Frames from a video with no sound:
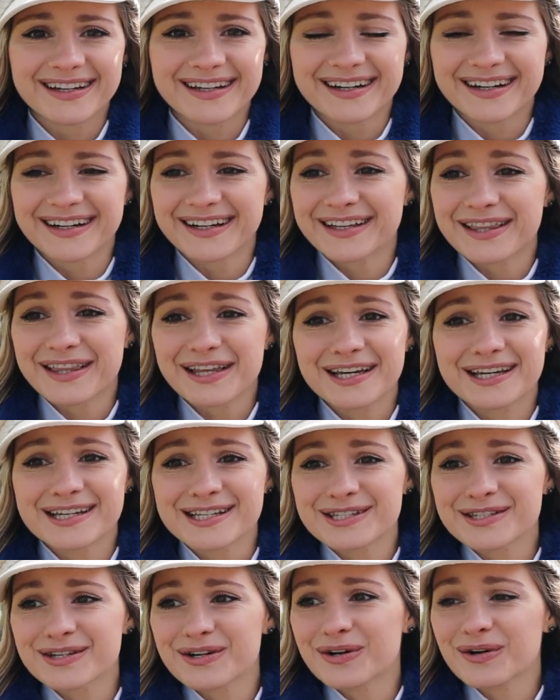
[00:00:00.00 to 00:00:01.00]
Uh,
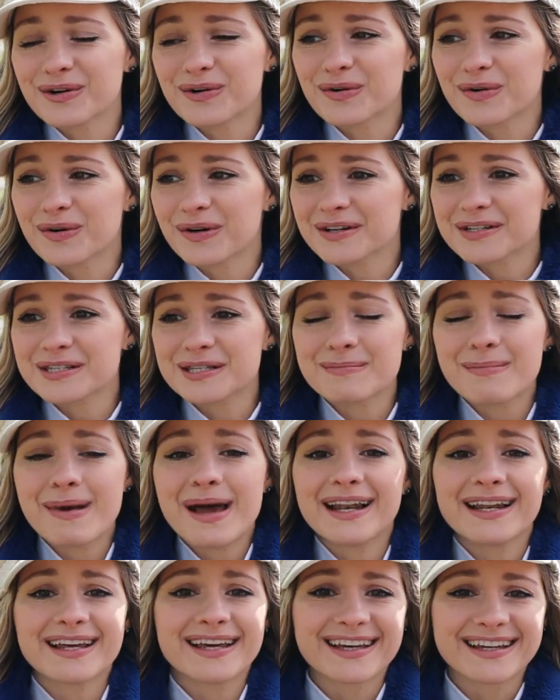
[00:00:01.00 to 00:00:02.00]
they're so uh,
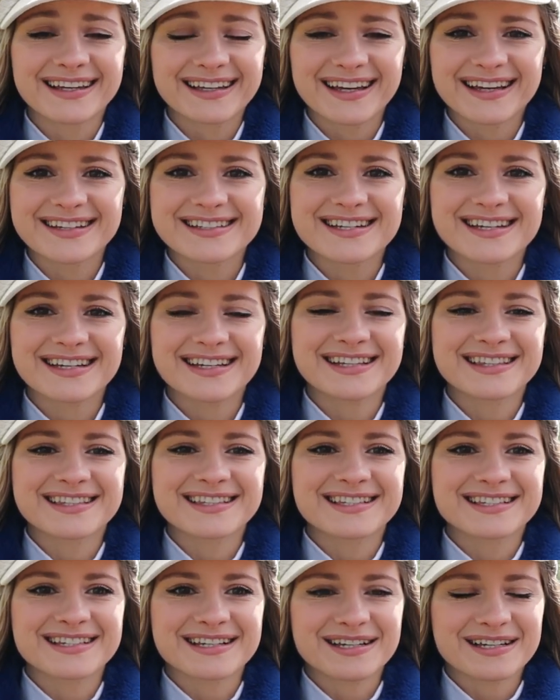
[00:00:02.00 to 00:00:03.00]
smelling, and
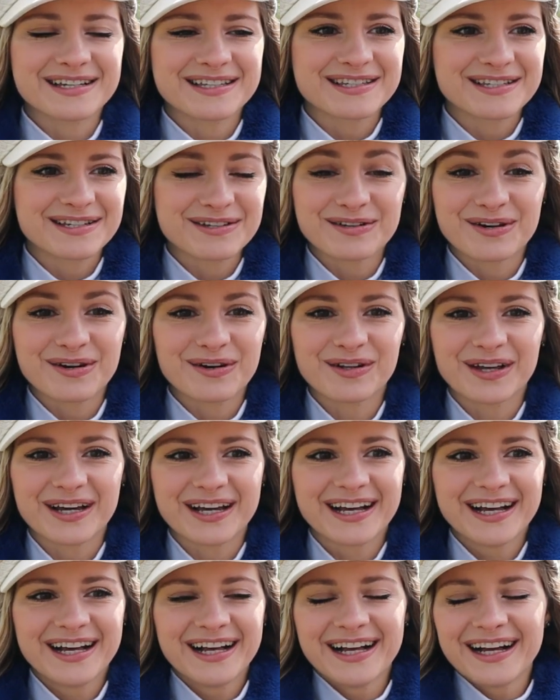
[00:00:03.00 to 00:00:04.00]
it's it's you know
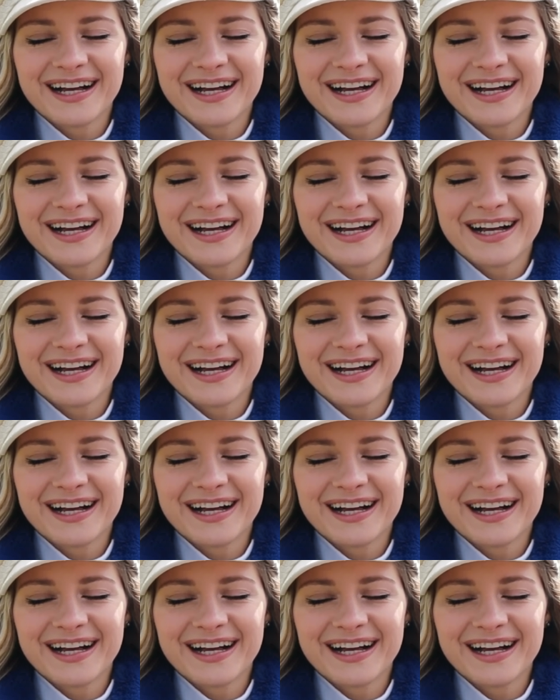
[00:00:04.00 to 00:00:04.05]
like